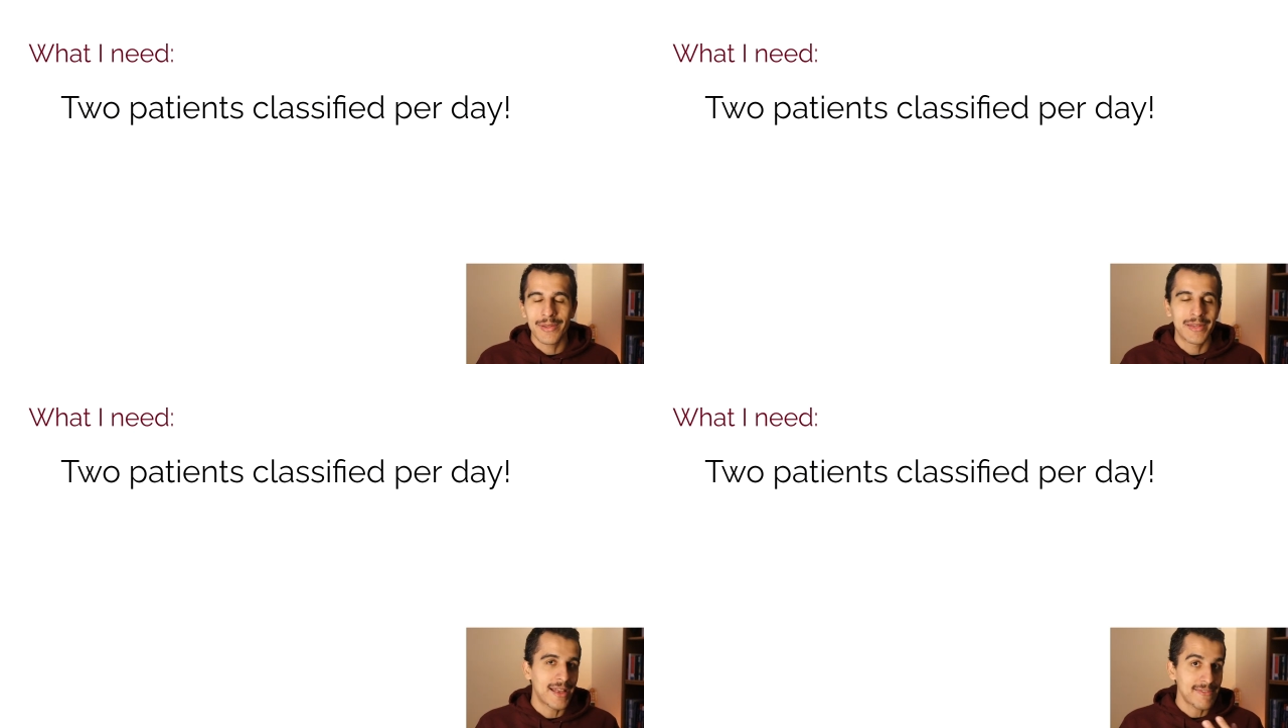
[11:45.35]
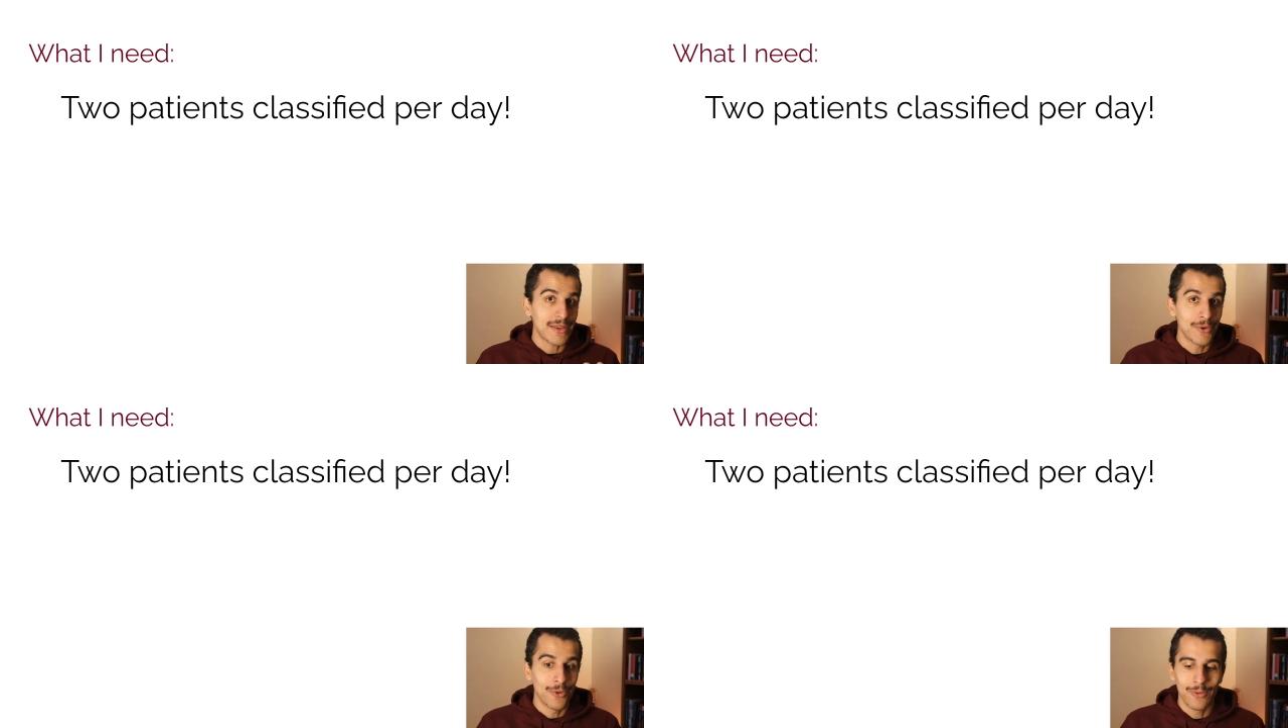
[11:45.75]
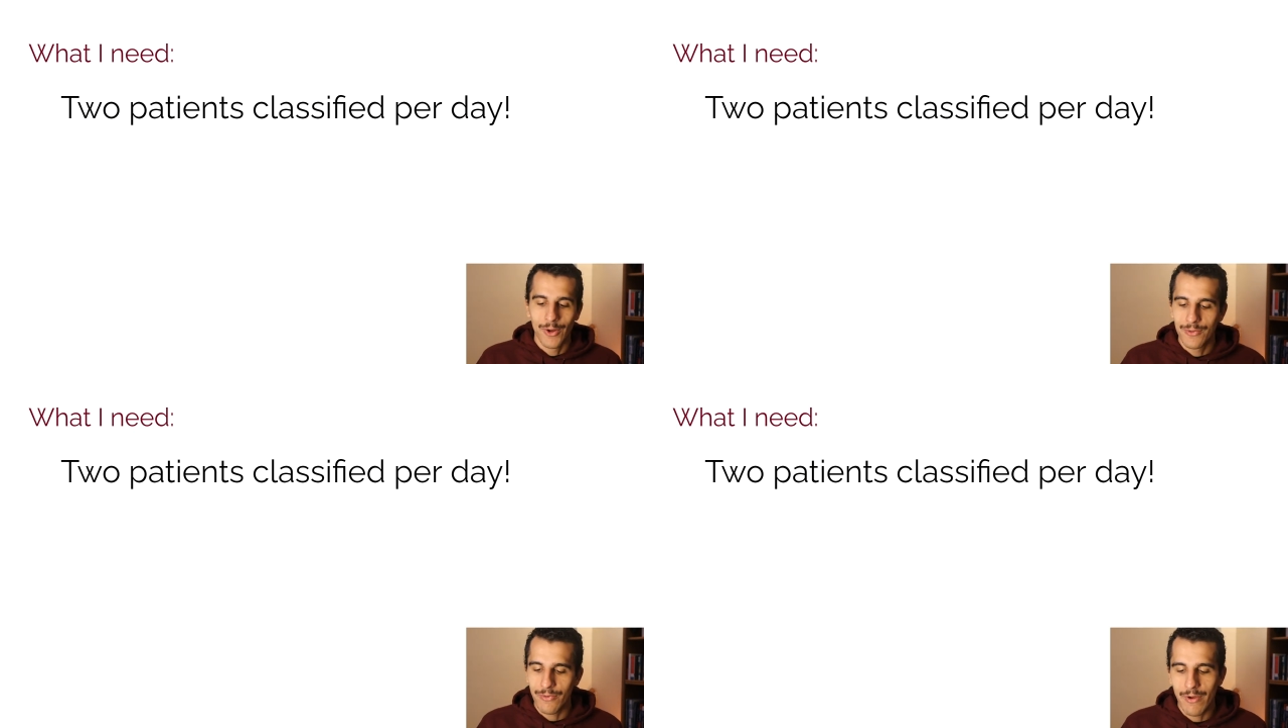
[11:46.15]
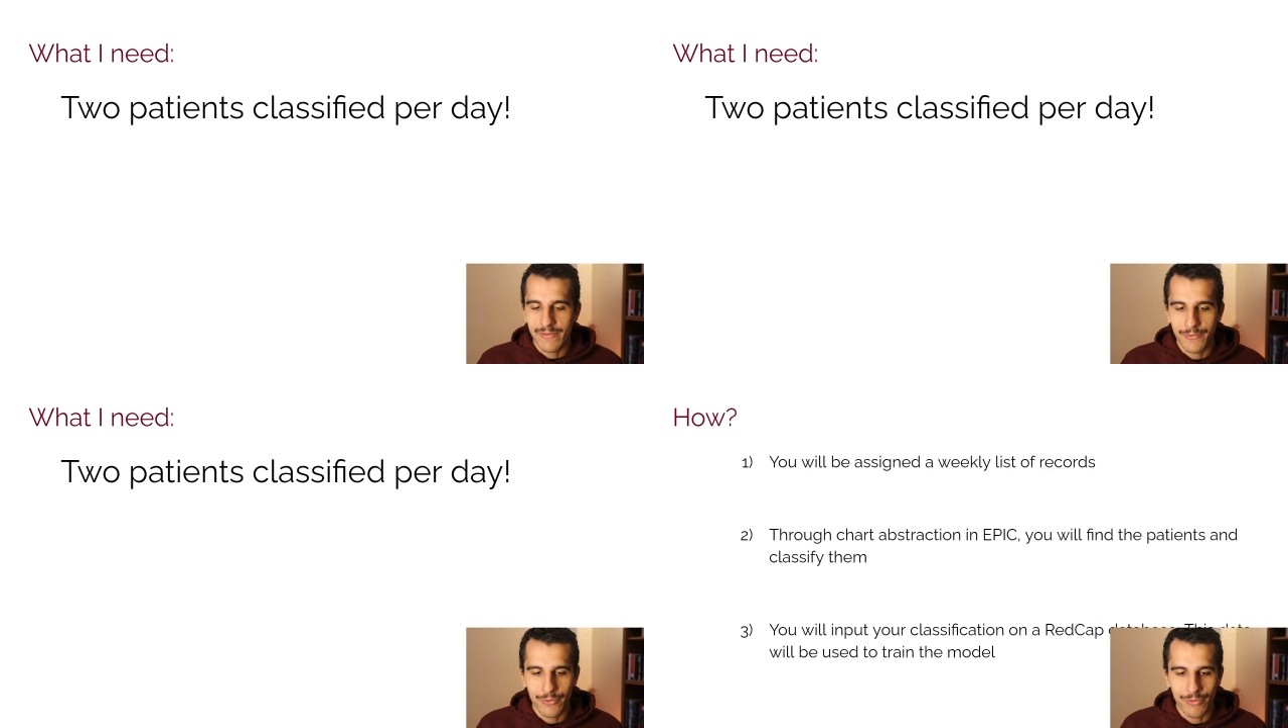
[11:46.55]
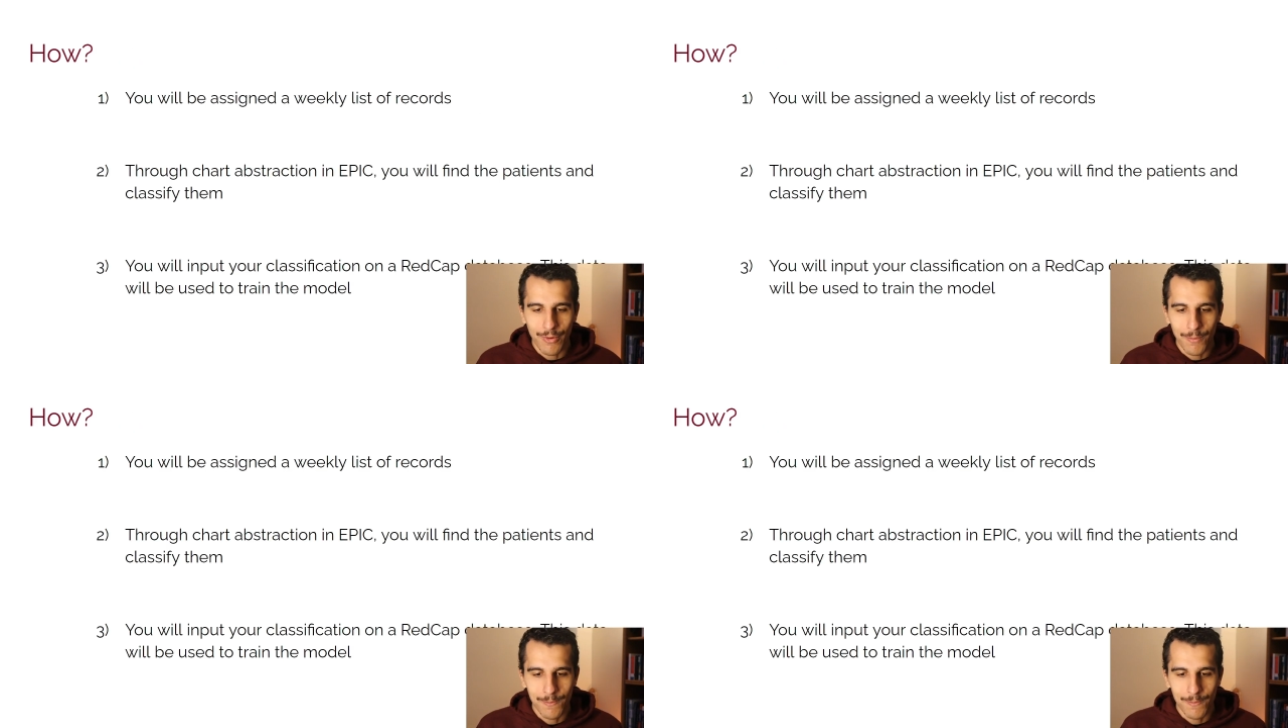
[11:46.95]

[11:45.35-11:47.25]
and that's the goal for us for sure.